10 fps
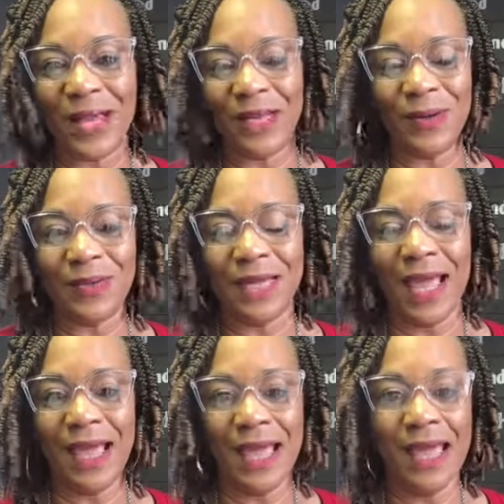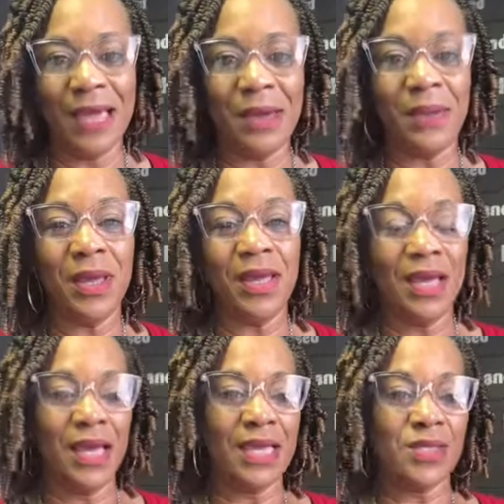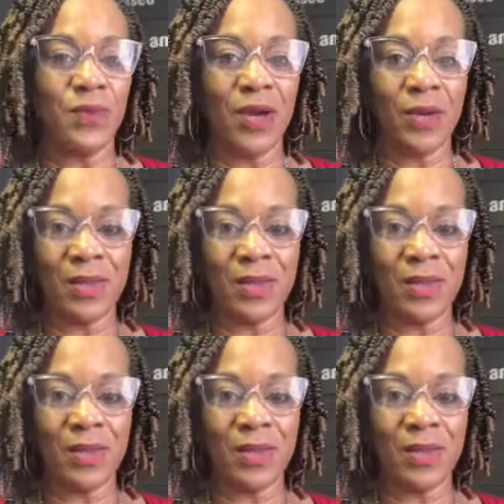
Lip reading: I know that I am as well,